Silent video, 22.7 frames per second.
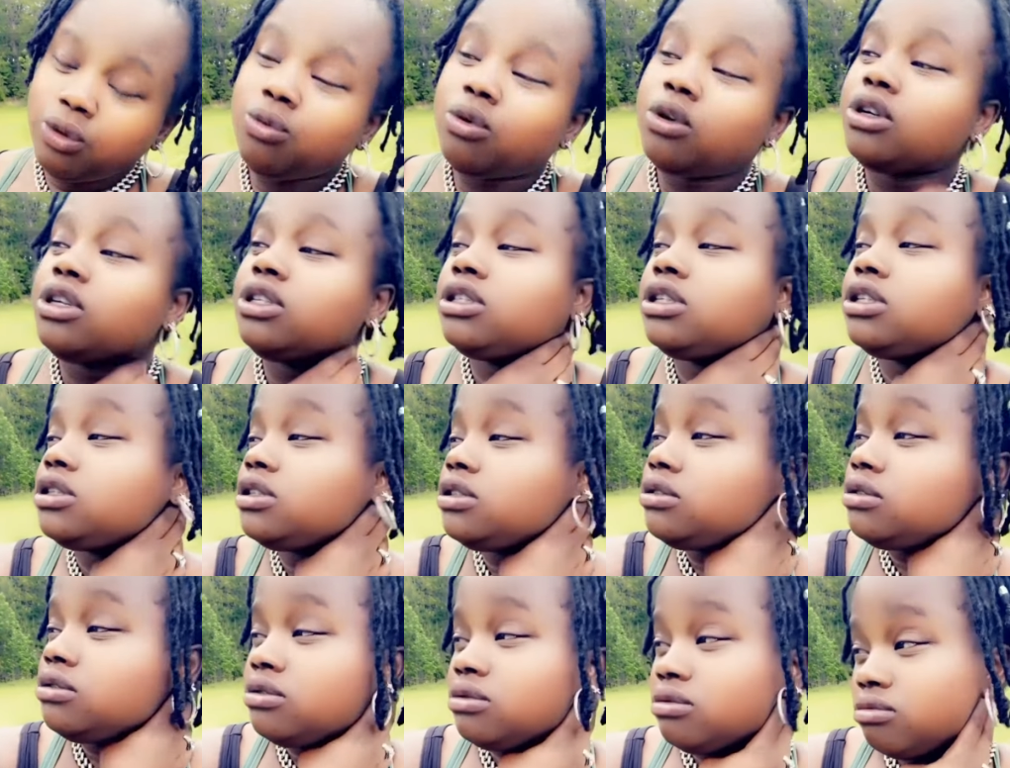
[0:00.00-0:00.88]
wanted to
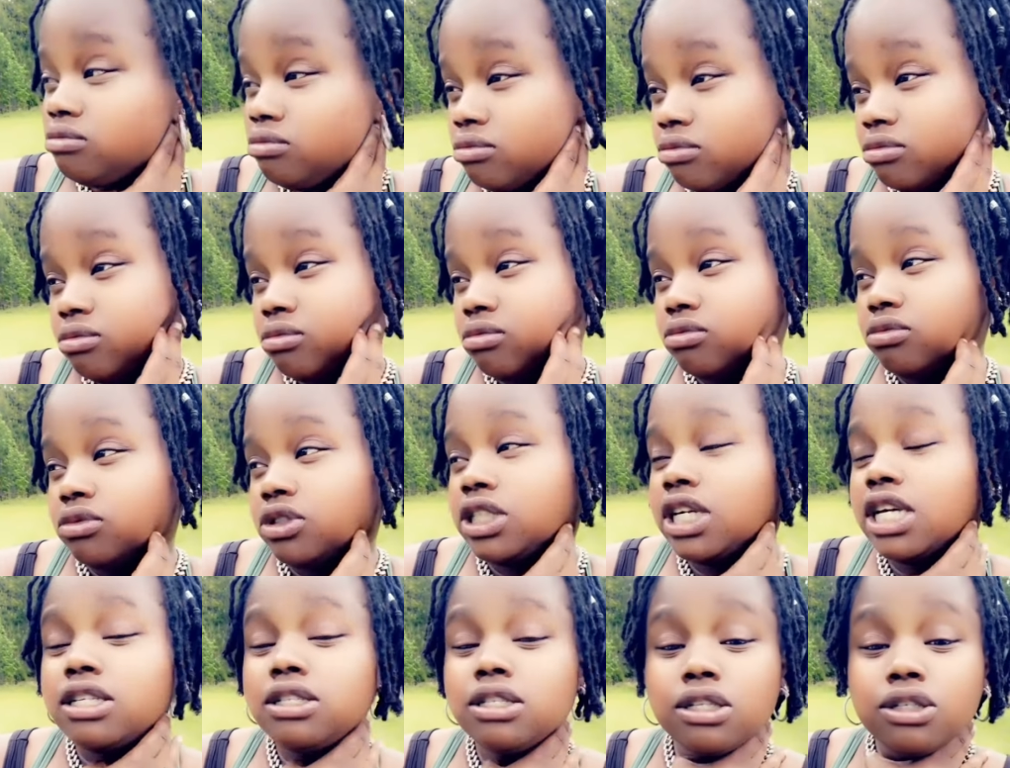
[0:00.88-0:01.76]

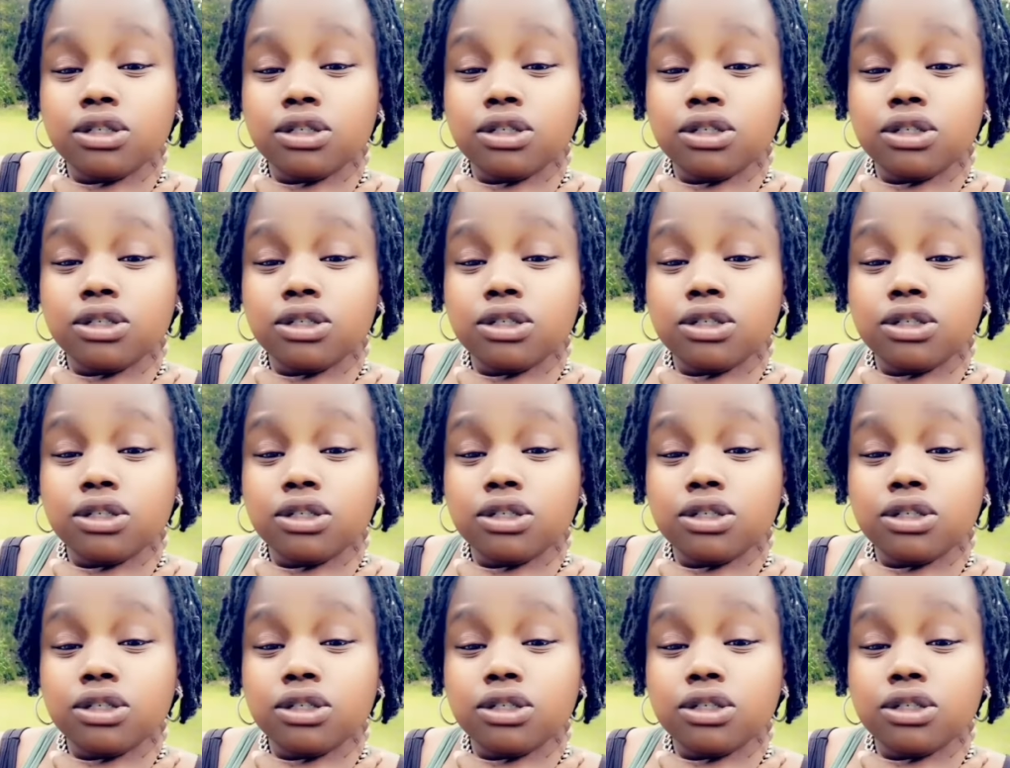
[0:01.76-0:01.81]
chase a